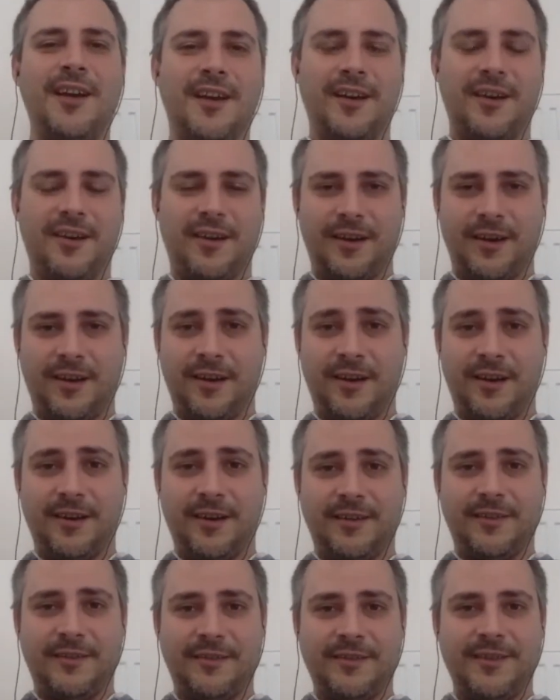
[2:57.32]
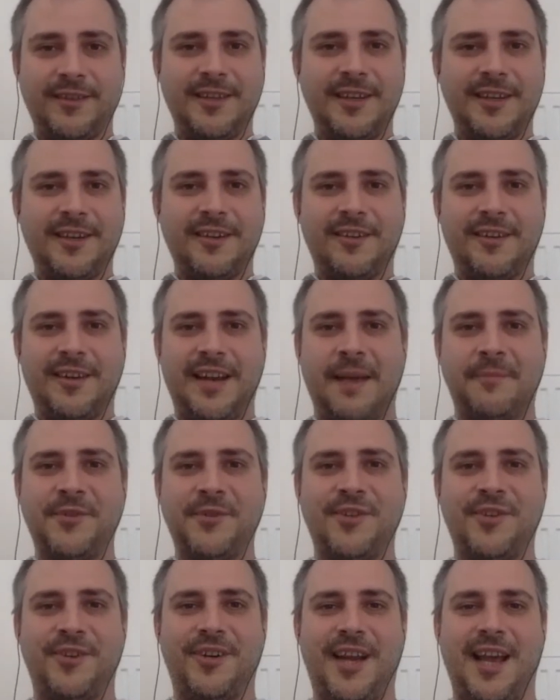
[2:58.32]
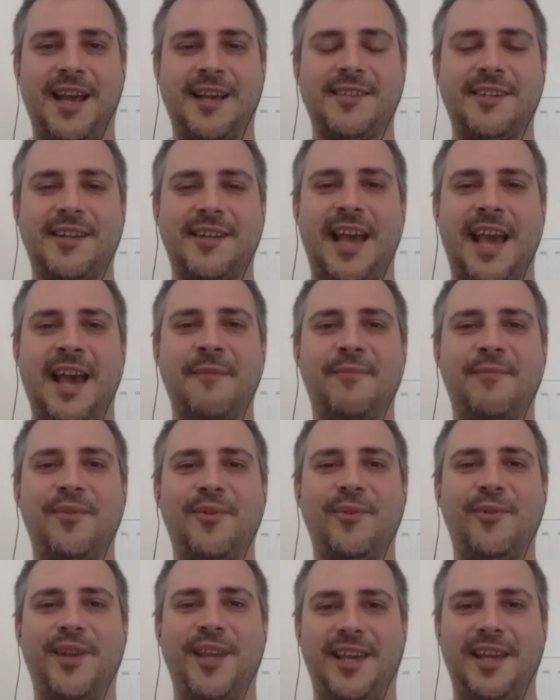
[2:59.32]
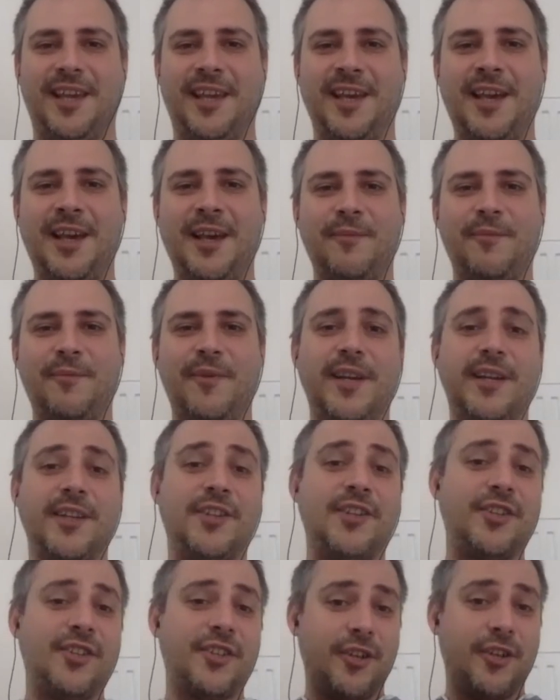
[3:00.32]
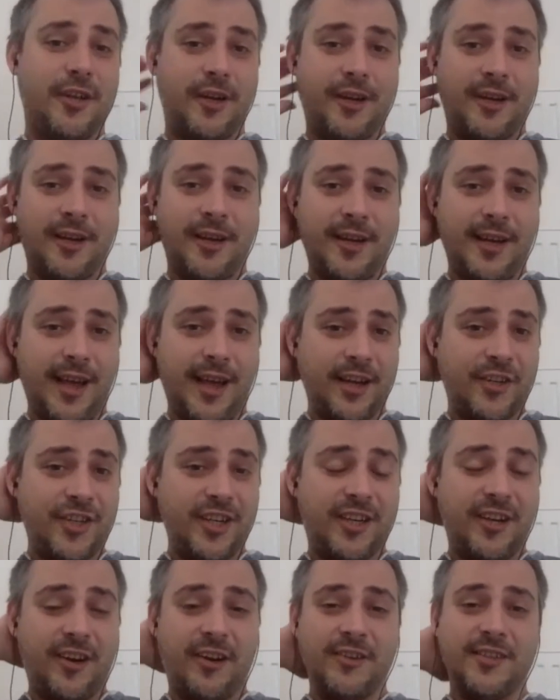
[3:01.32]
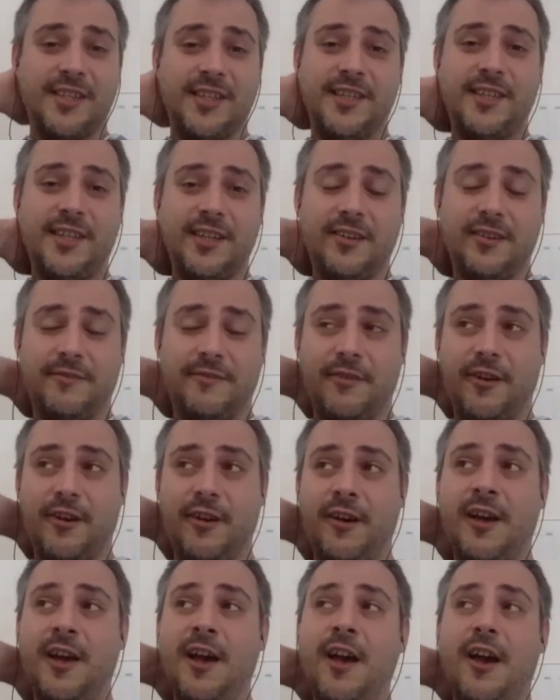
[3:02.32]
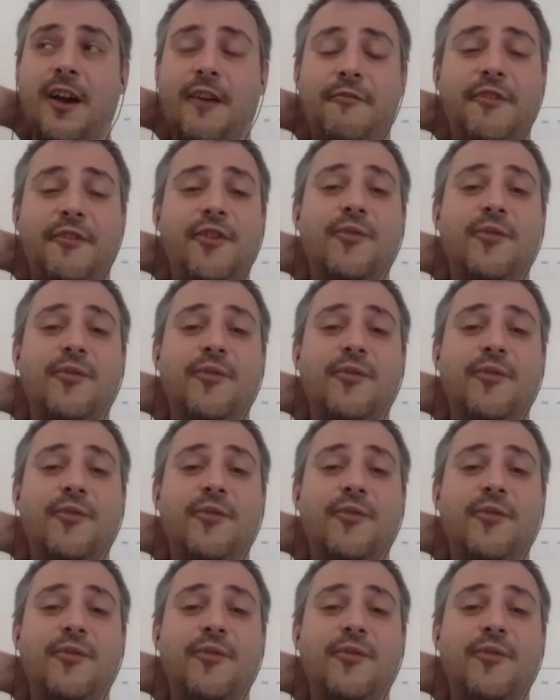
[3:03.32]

Labster as an employee, which actually consisted of a few